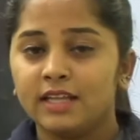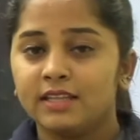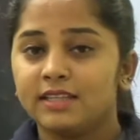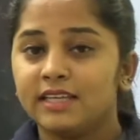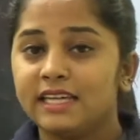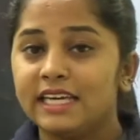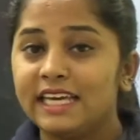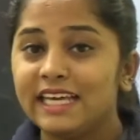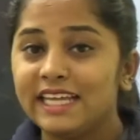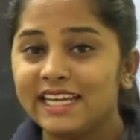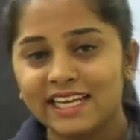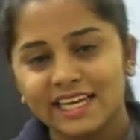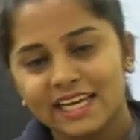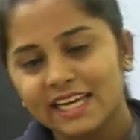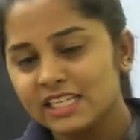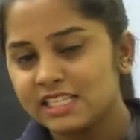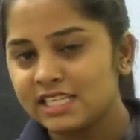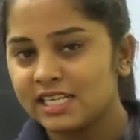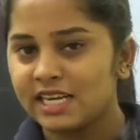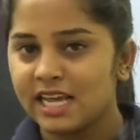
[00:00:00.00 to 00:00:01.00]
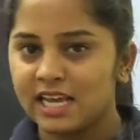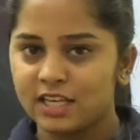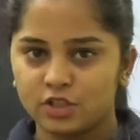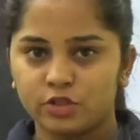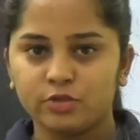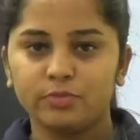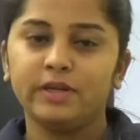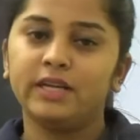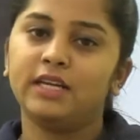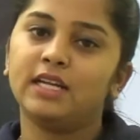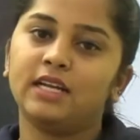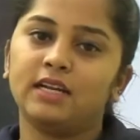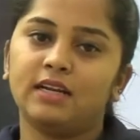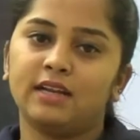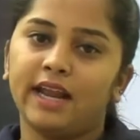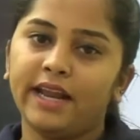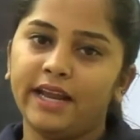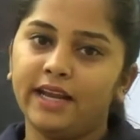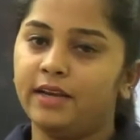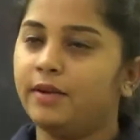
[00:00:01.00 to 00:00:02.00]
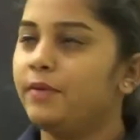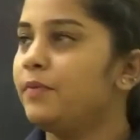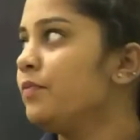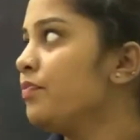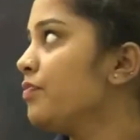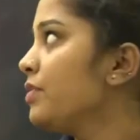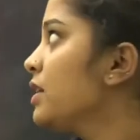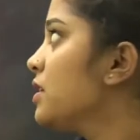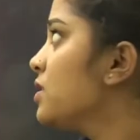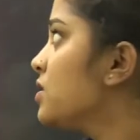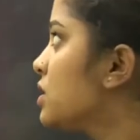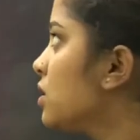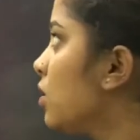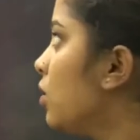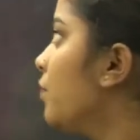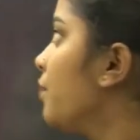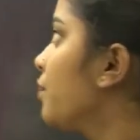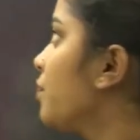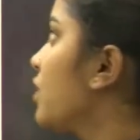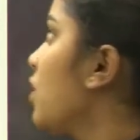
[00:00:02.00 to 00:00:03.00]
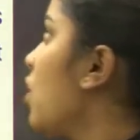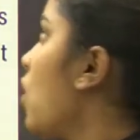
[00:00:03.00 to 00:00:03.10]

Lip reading: The irrigation has to be done, right? So